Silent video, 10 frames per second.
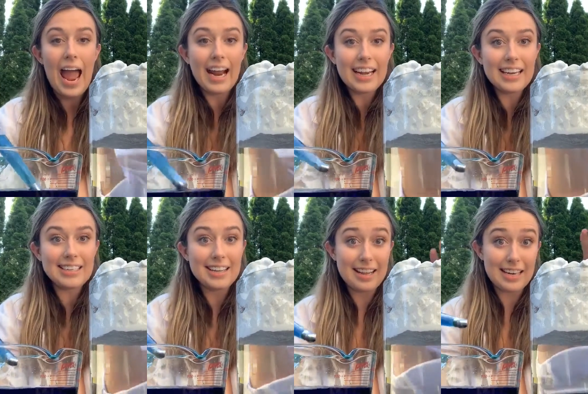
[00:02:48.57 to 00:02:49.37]

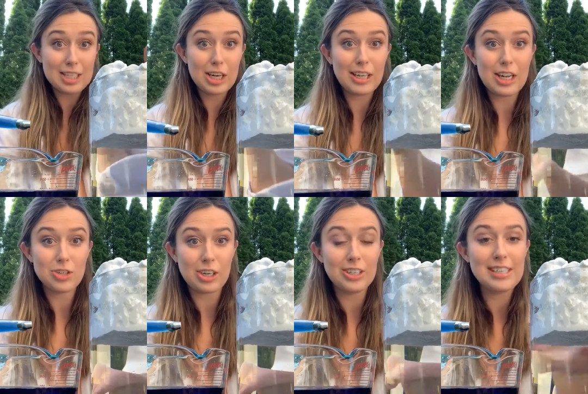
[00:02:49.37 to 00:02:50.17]
and then it's gonna like
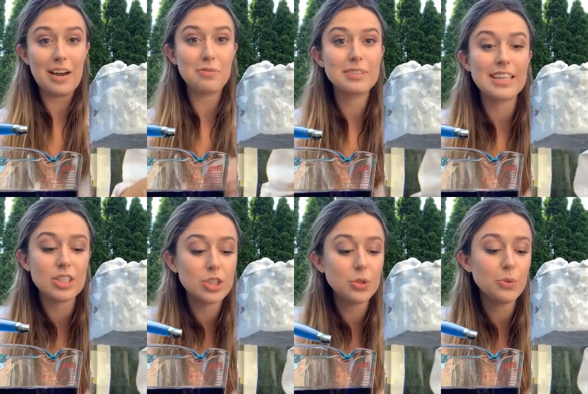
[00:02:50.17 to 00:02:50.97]
trickle down
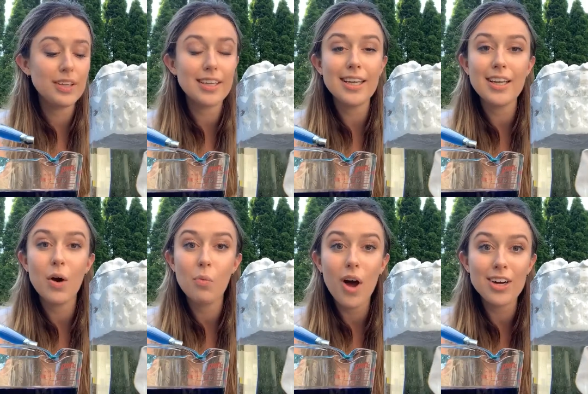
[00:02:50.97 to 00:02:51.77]
into the
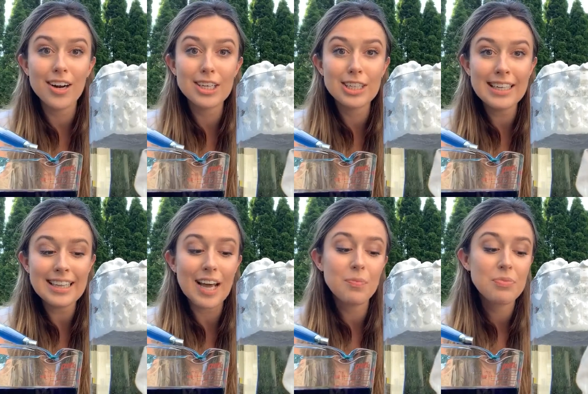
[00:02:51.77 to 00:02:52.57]
water underneath
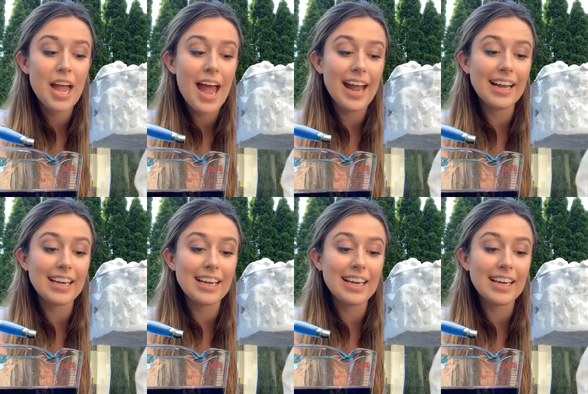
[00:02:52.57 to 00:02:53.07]
it.